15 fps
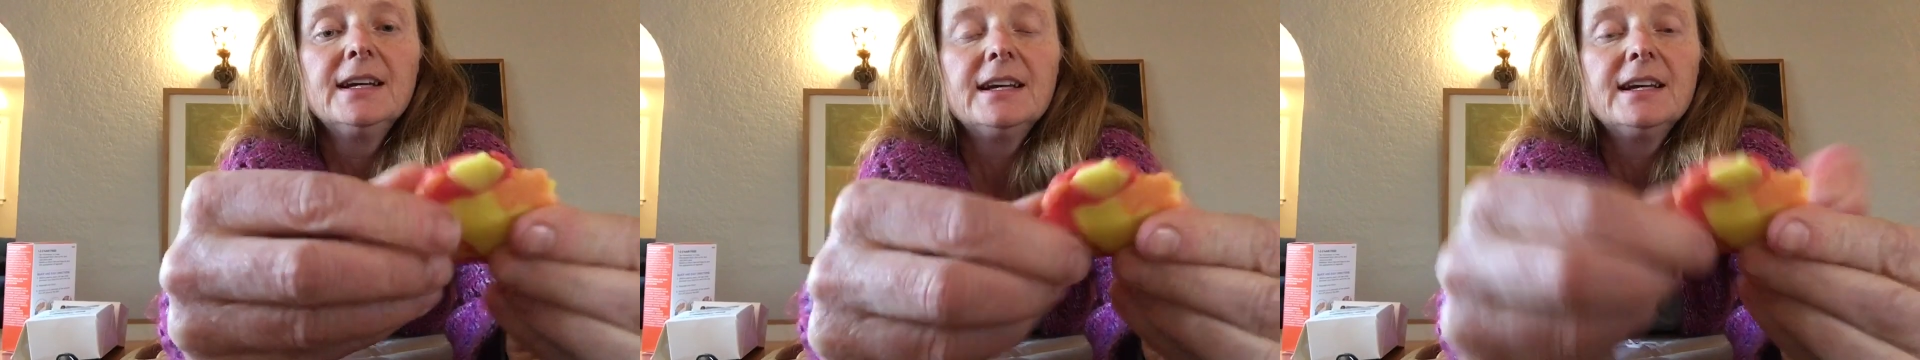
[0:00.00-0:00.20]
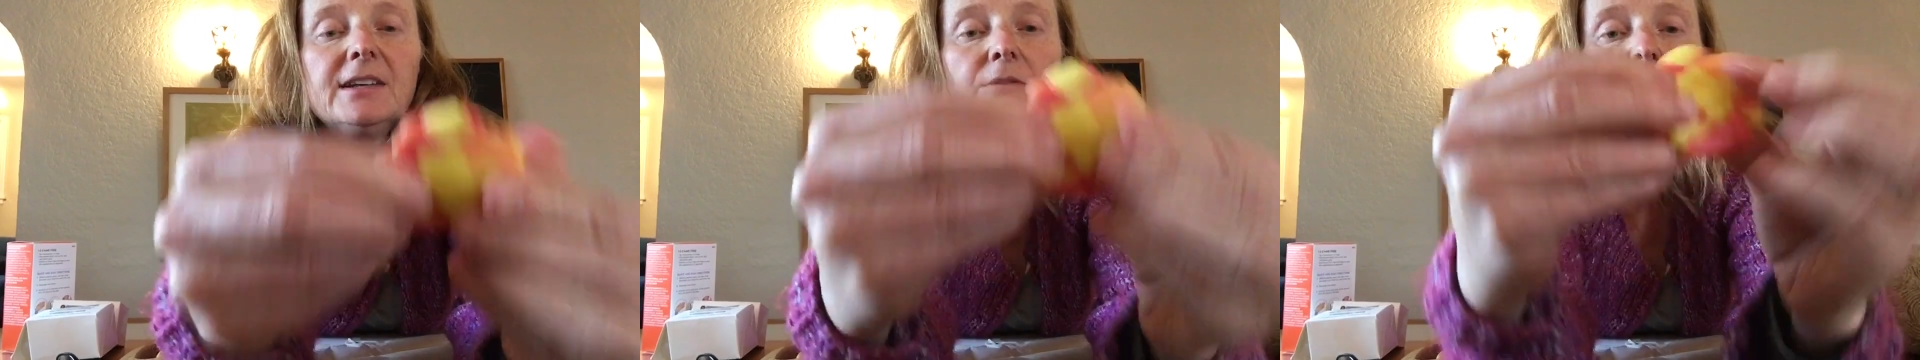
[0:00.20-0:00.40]

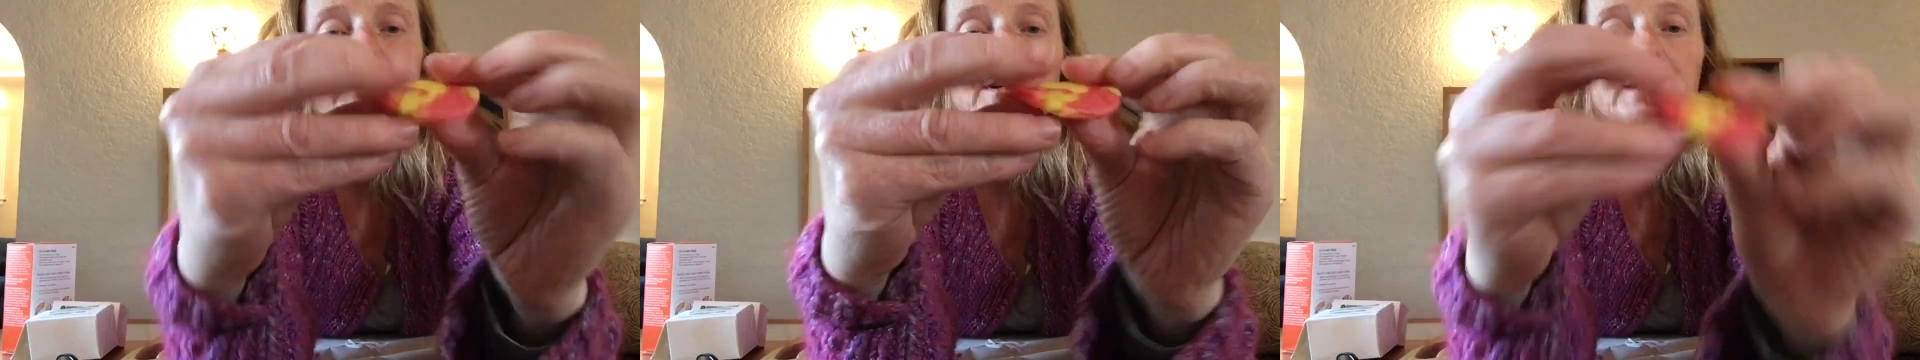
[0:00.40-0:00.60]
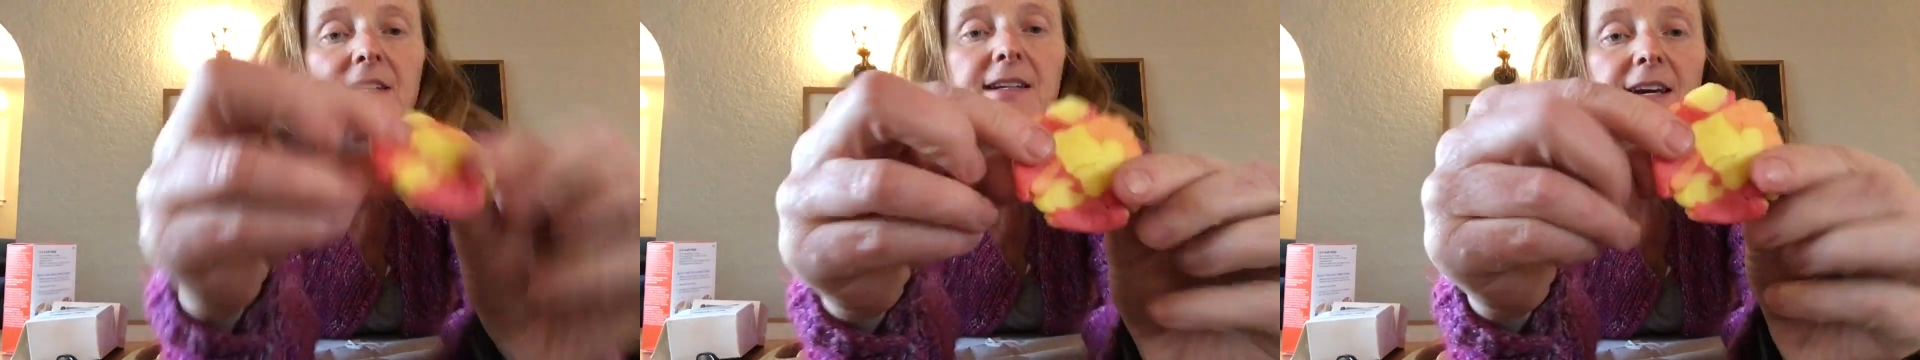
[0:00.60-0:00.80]
is we're
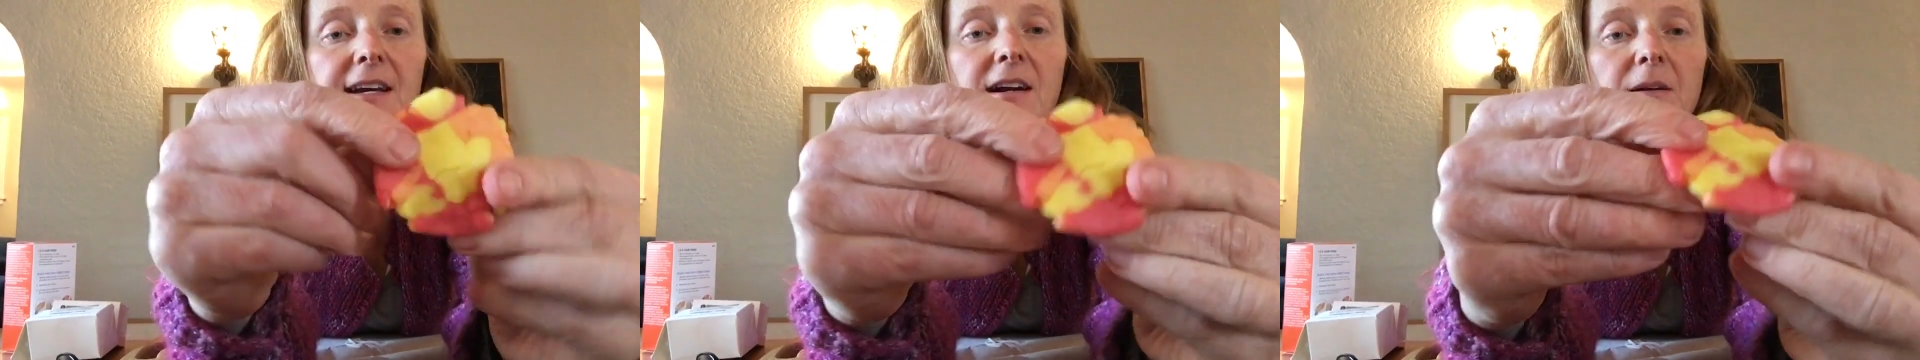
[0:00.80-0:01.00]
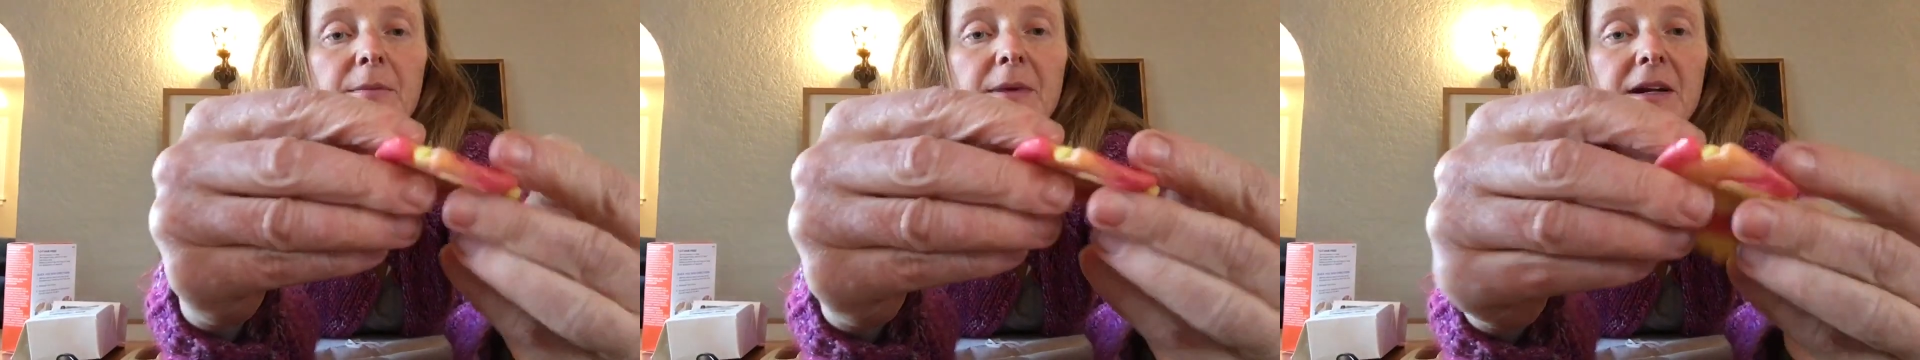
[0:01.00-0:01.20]
going to take
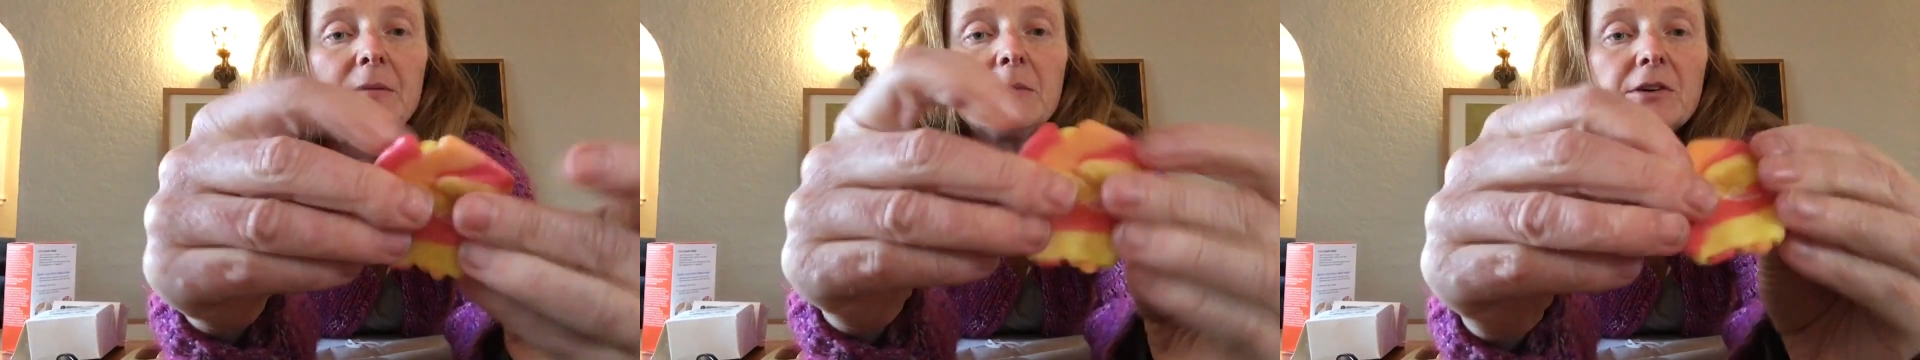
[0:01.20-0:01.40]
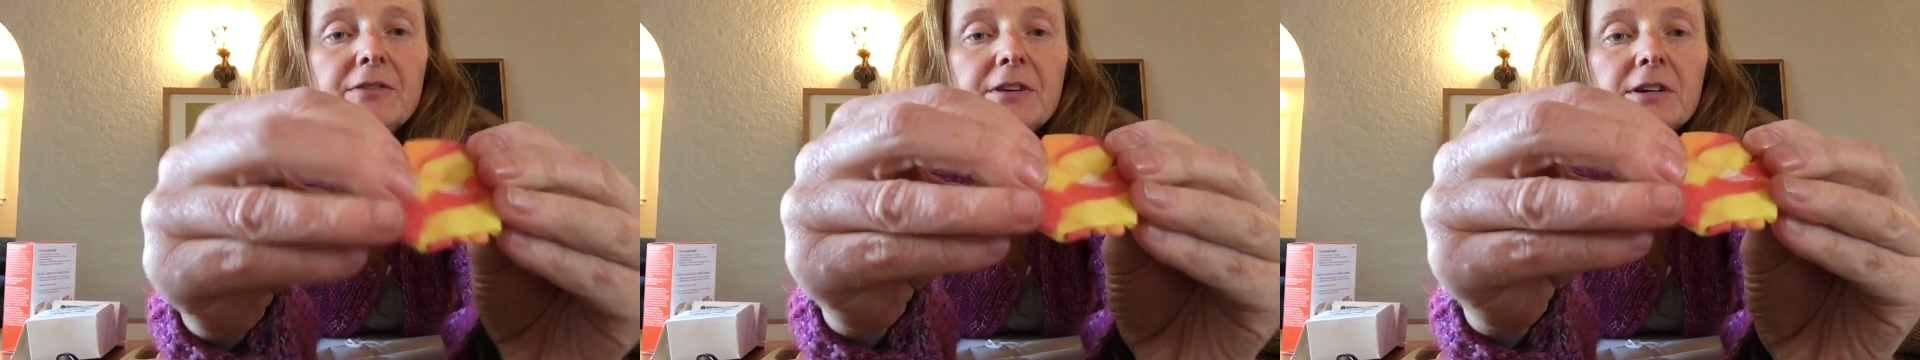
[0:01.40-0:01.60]
our
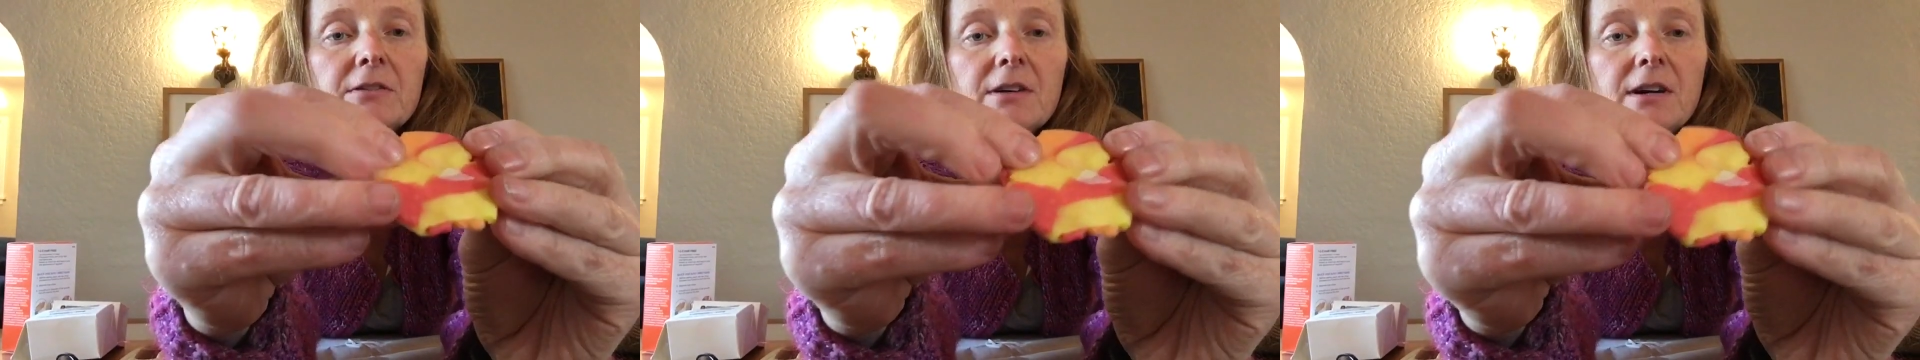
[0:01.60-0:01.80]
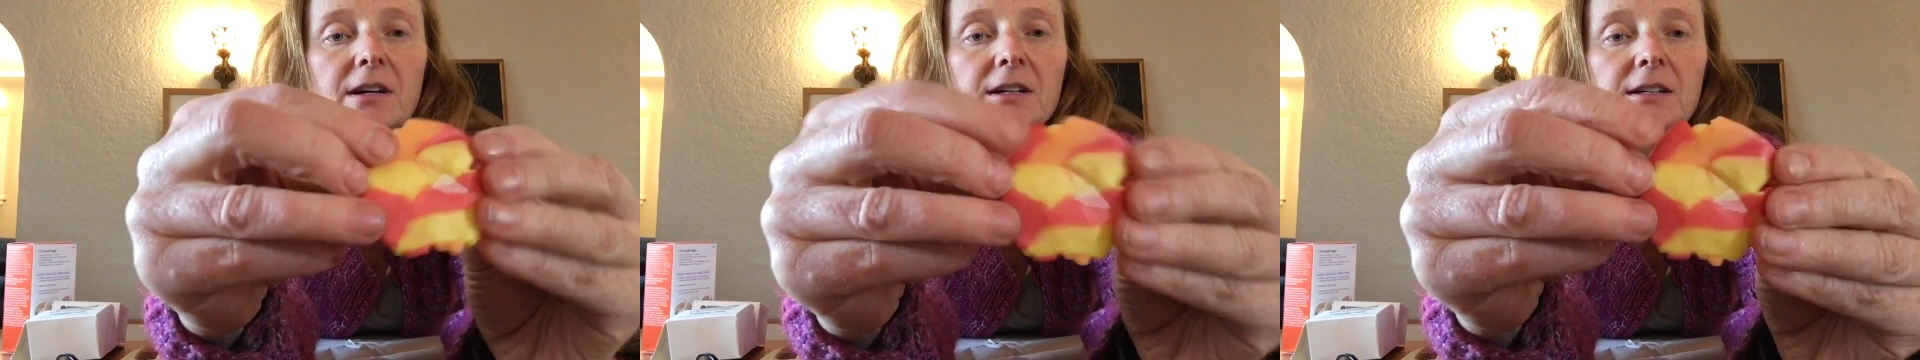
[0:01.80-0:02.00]
metamorphic
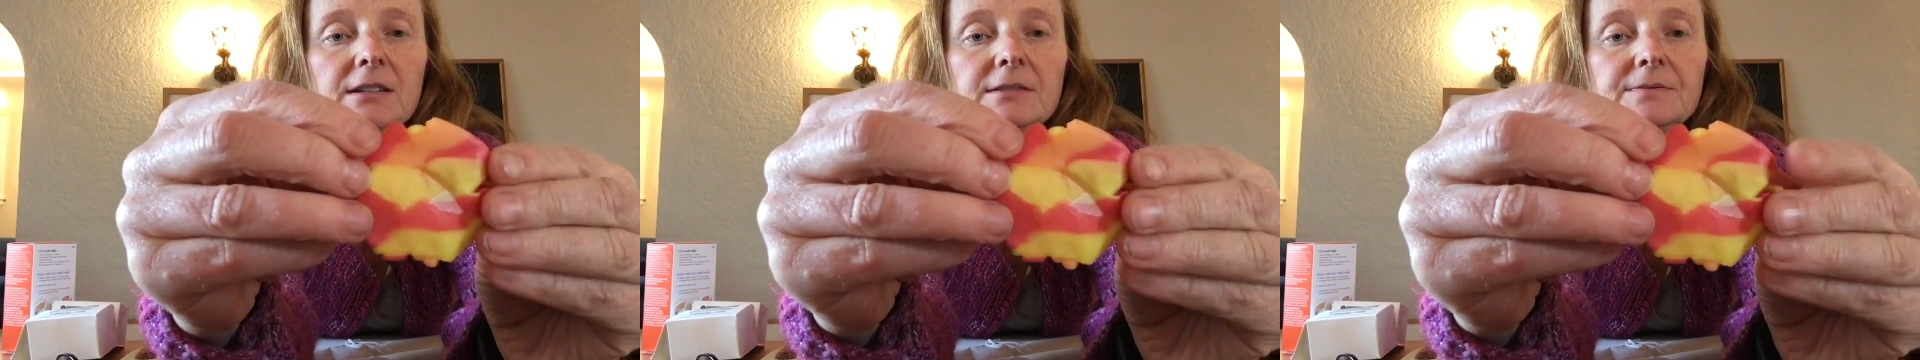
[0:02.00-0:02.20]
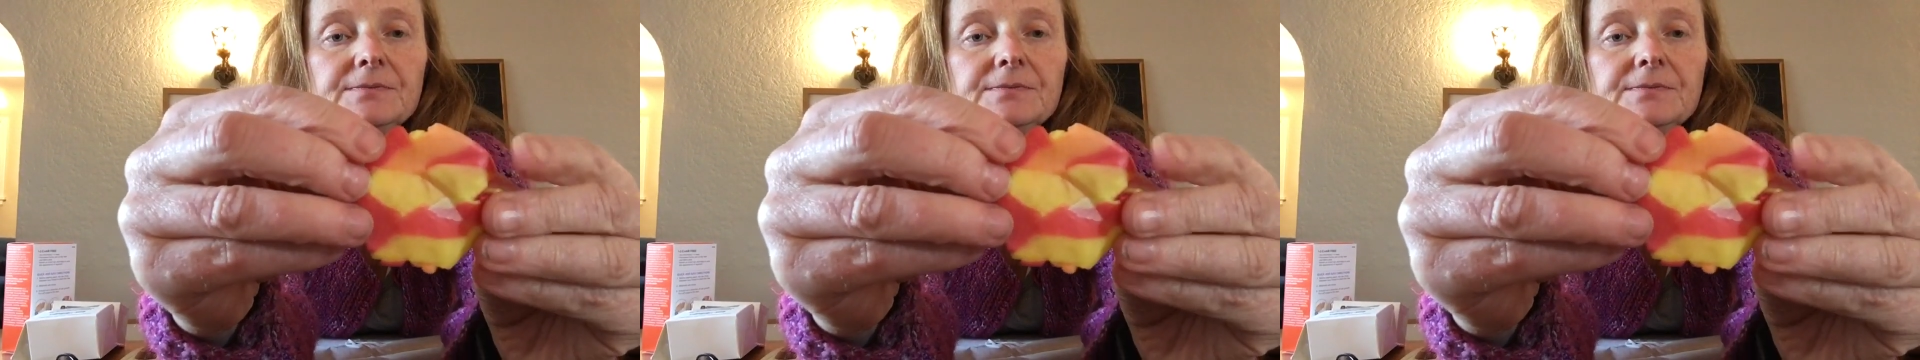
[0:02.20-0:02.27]
rock,